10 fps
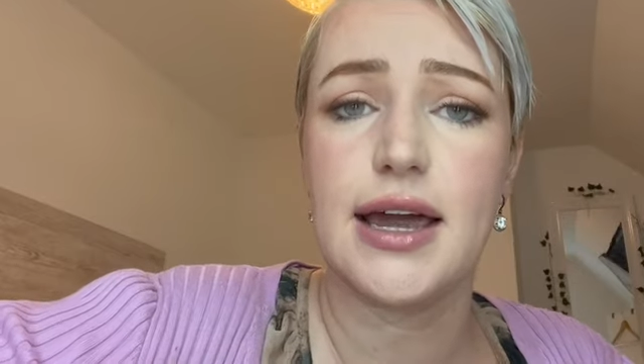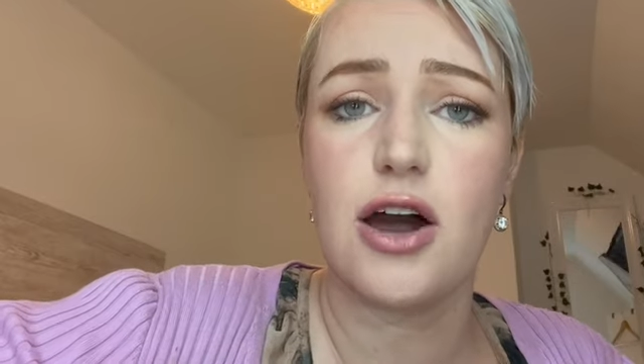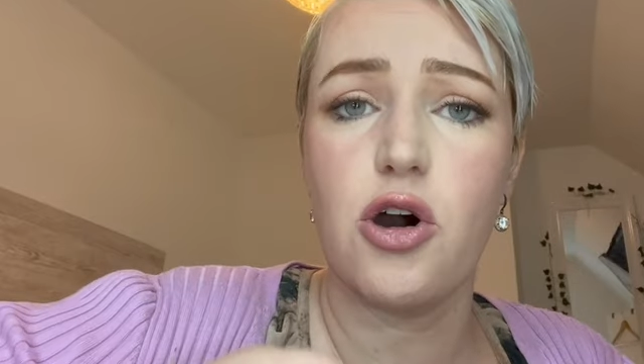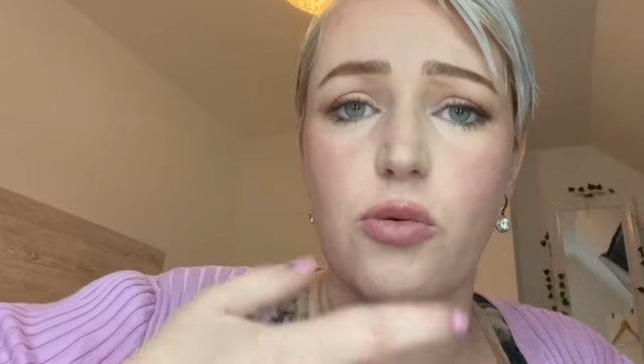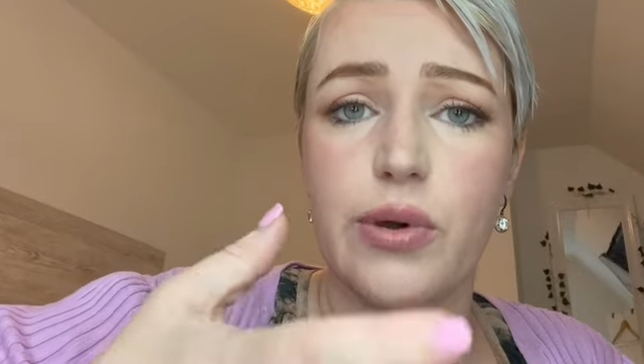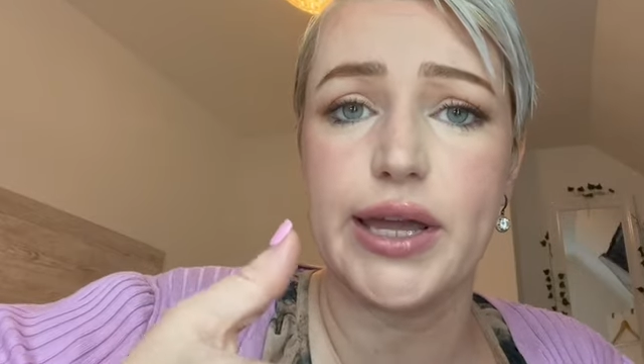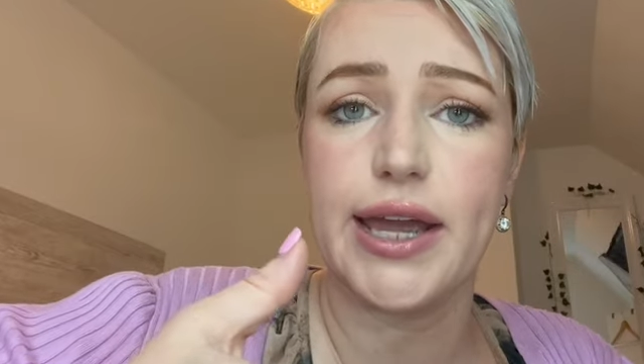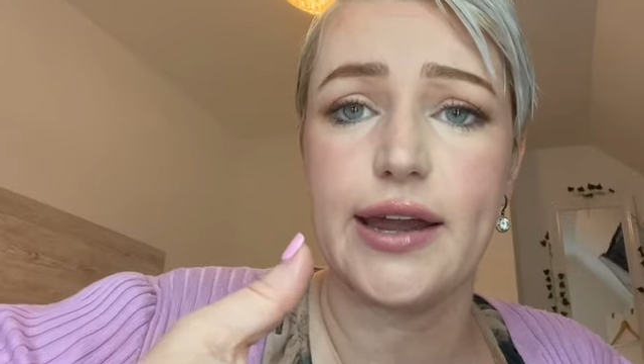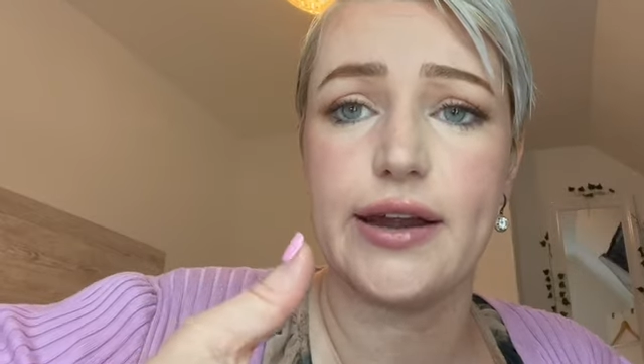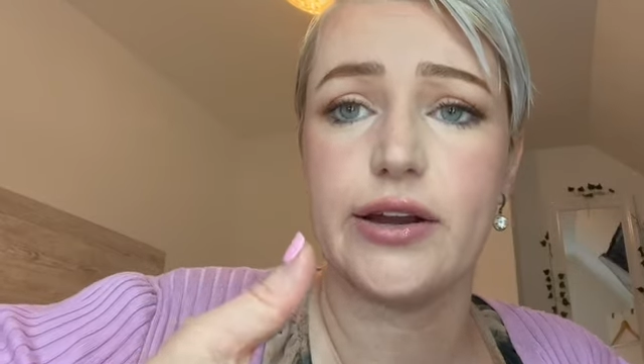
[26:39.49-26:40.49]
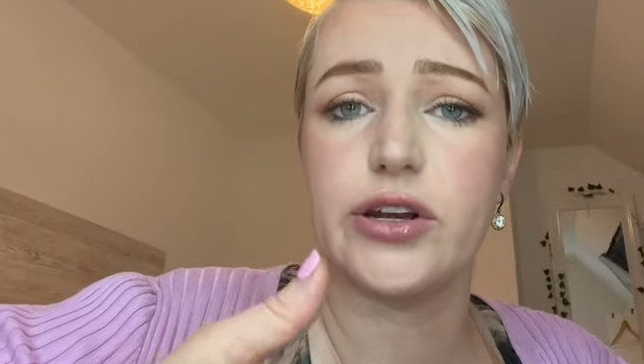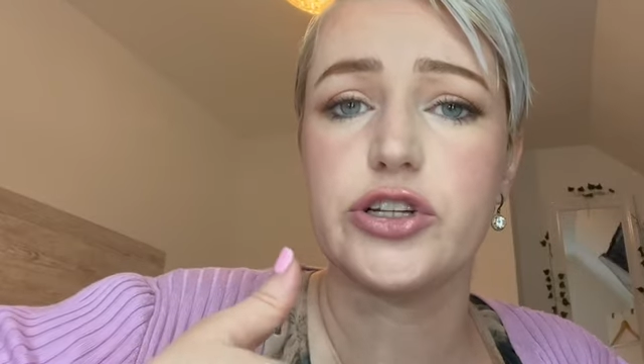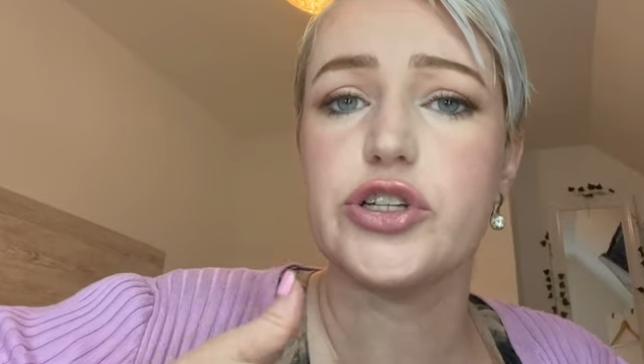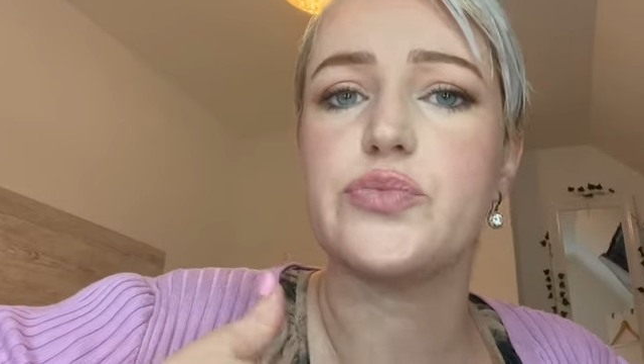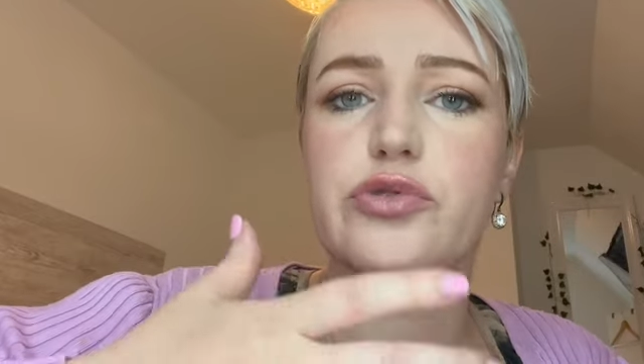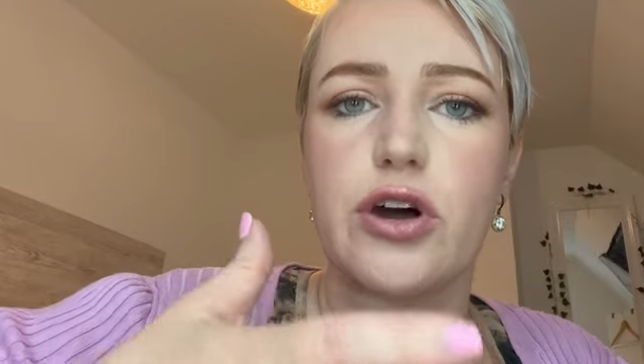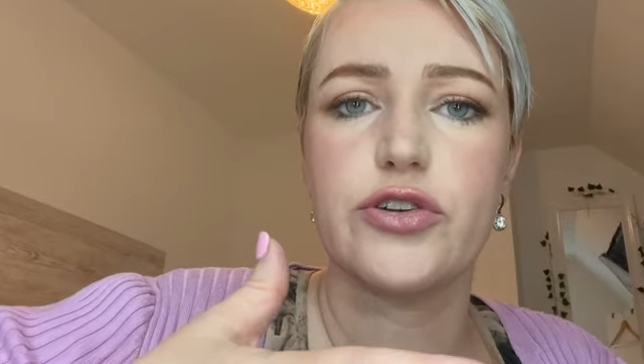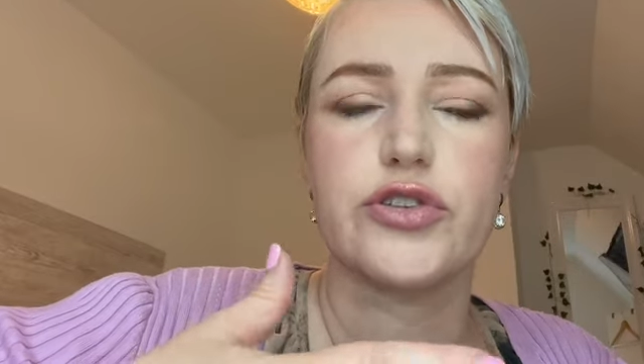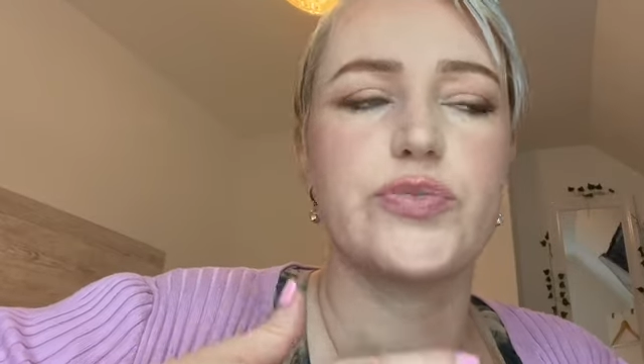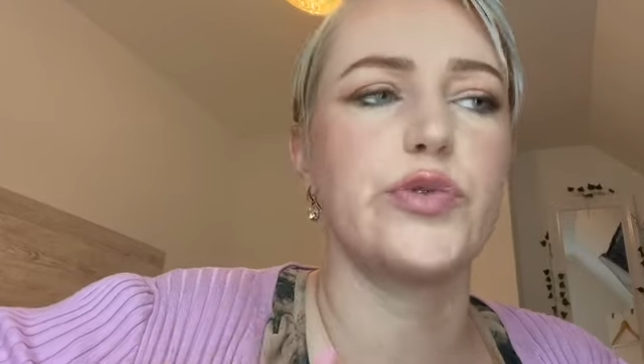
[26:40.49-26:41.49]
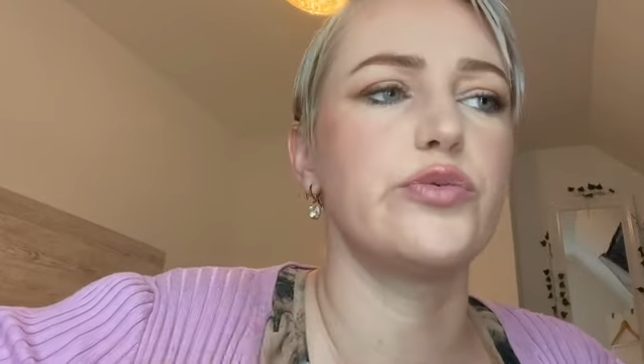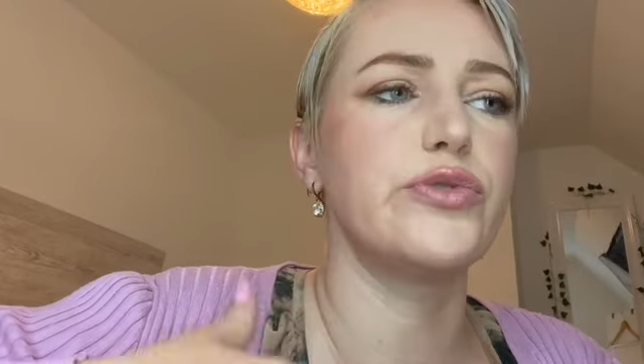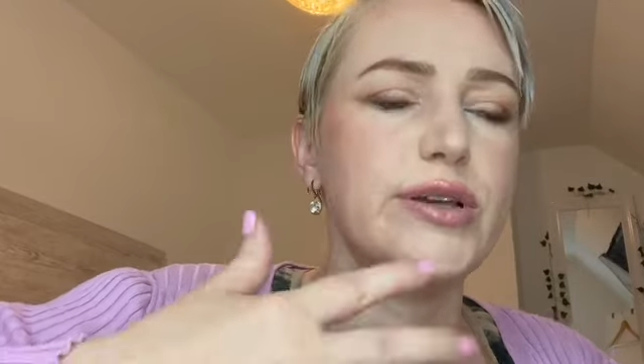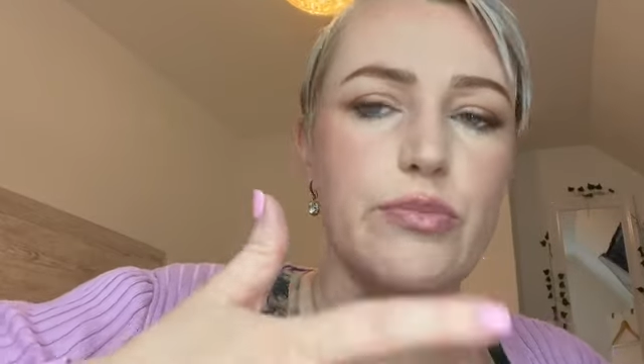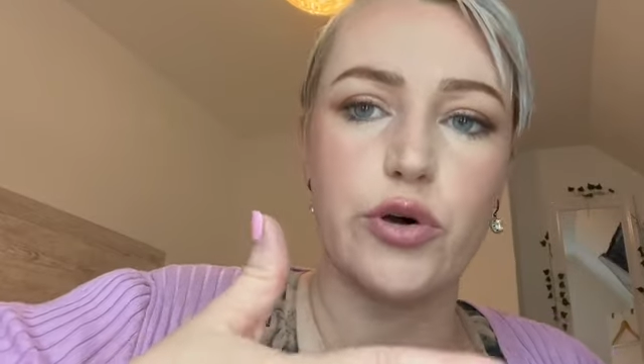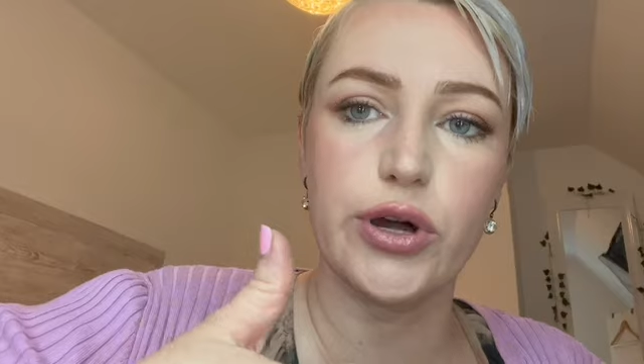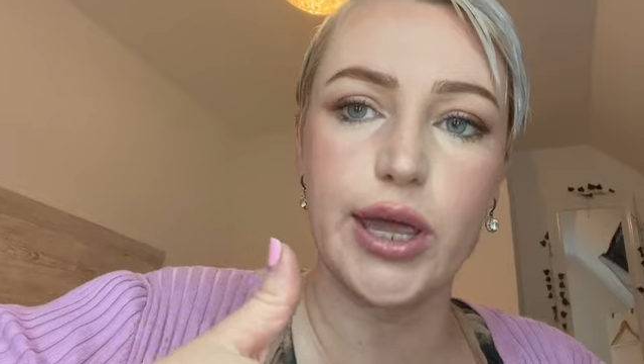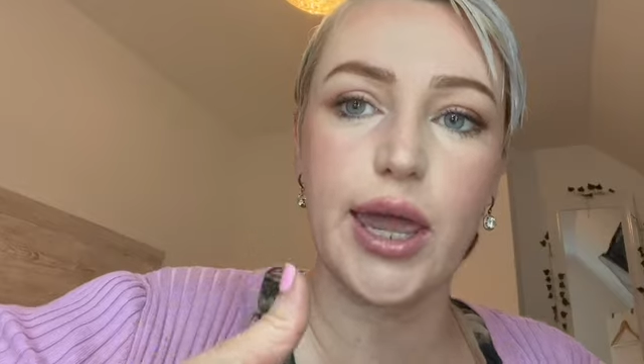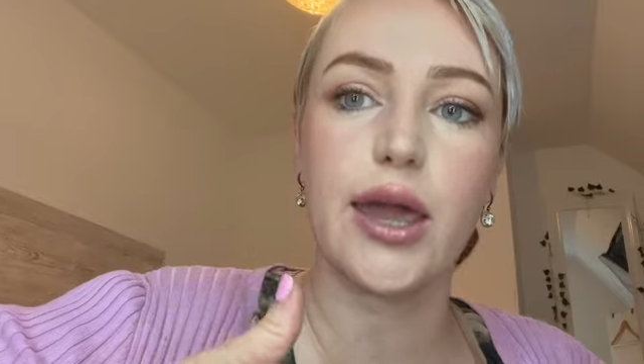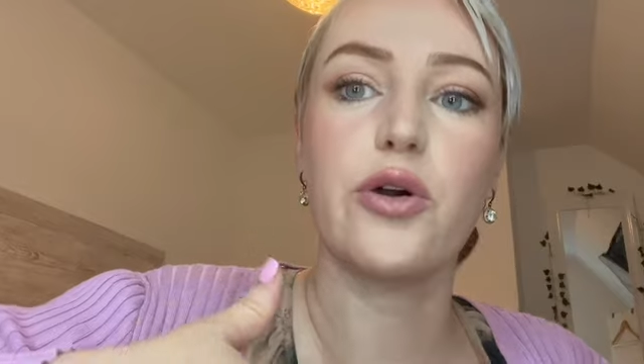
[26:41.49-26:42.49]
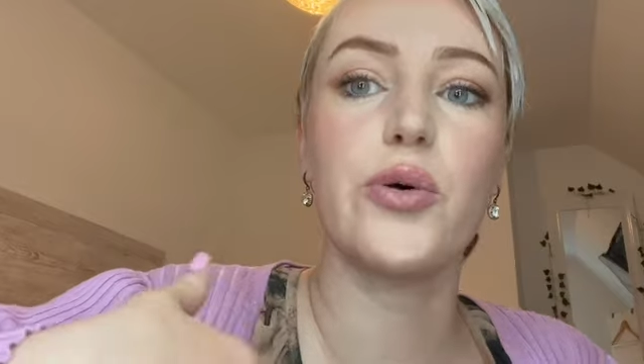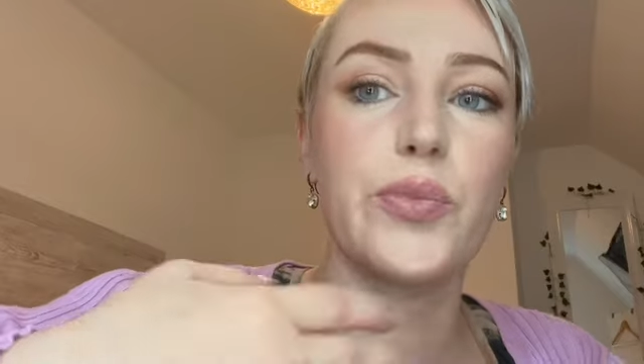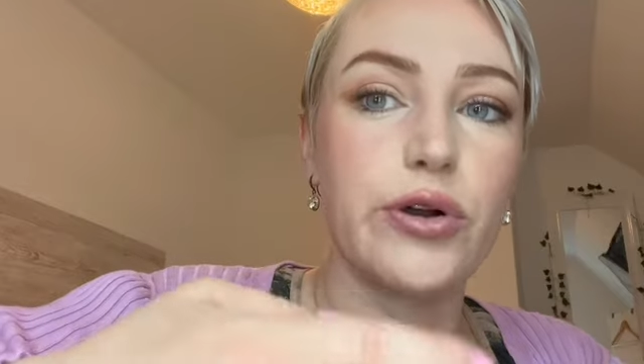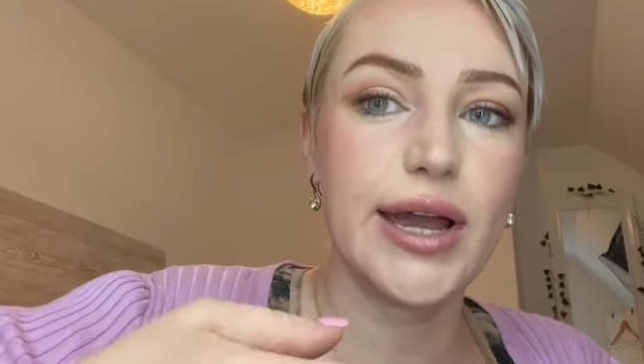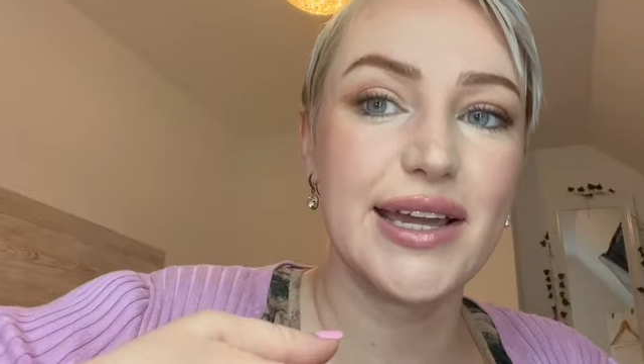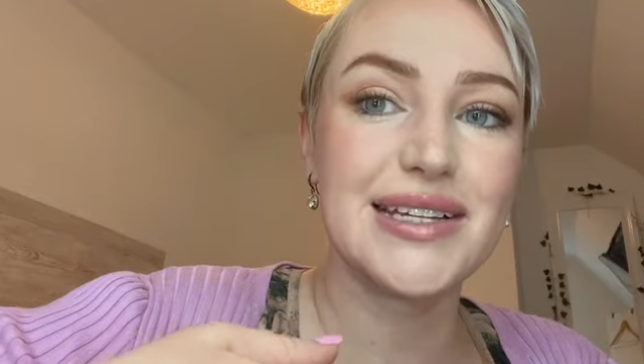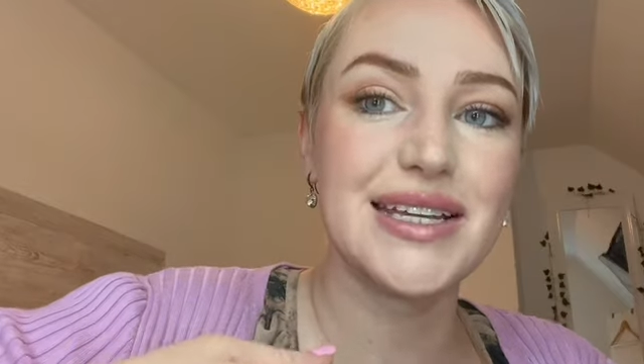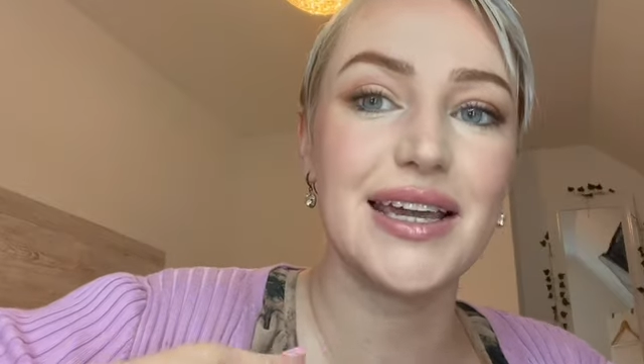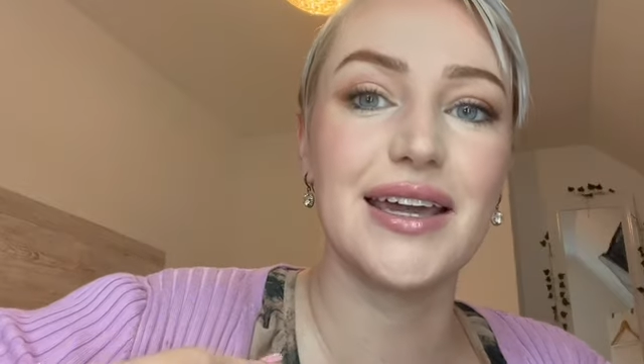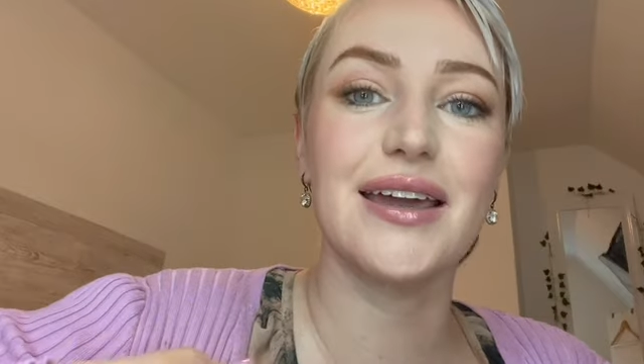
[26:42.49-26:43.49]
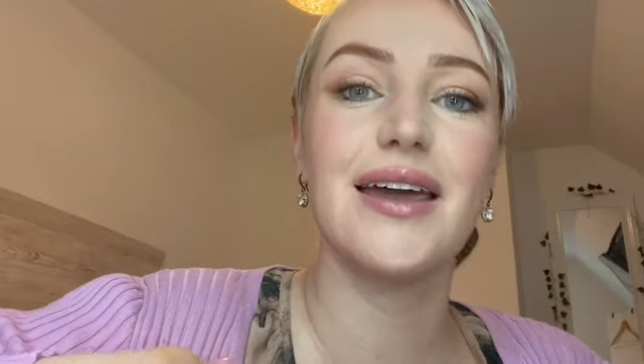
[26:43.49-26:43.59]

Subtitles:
home care, not just products but rebooking, upgrading,